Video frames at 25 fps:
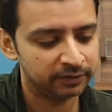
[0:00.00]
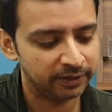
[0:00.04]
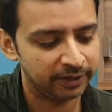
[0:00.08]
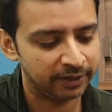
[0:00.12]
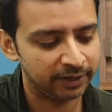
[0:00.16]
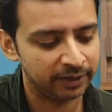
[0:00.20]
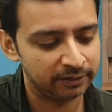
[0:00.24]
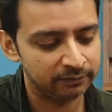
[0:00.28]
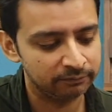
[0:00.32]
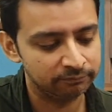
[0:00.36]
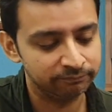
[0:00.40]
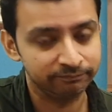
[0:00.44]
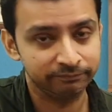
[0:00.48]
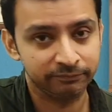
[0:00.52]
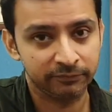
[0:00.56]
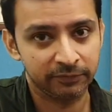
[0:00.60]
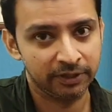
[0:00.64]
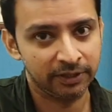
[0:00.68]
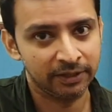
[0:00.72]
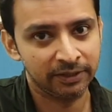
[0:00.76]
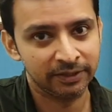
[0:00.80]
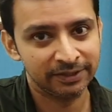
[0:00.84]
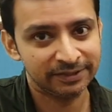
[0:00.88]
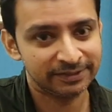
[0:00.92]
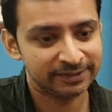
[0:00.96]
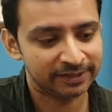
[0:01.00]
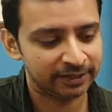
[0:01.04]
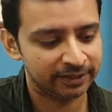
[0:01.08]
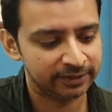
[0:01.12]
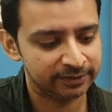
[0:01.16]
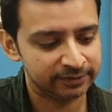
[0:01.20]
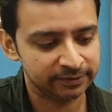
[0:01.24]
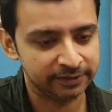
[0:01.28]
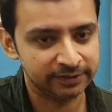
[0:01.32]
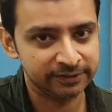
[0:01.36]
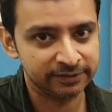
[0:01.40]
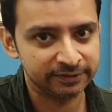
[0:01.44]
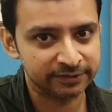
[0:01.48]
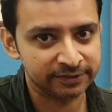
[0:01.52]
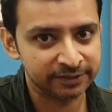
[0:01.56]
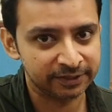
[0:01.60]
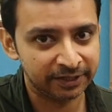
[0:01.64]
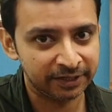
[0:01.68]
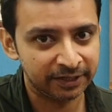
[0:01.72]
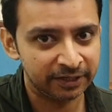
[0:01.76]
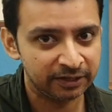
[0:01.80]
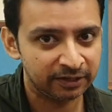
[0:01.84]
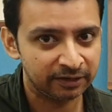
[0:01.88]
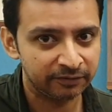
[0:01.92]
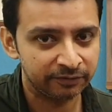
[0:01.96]
and in this case it's a
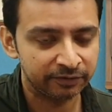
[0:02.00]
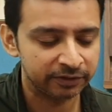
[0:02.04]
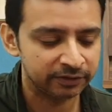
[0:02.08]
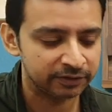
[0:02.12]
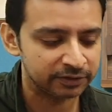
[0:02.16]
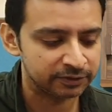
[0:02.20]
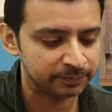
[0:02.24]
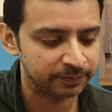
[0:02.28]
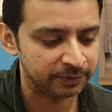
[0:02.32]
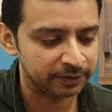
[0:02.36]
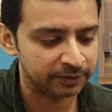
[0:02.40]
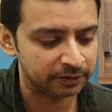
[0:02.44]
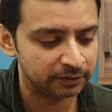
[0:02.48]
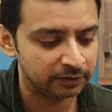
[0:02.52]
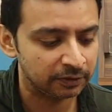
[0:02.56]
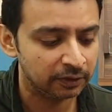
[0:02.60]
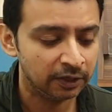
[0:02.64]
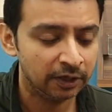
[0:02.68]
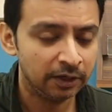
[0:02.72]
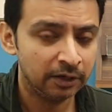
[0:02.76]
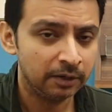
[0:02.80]
screen covering the speaker.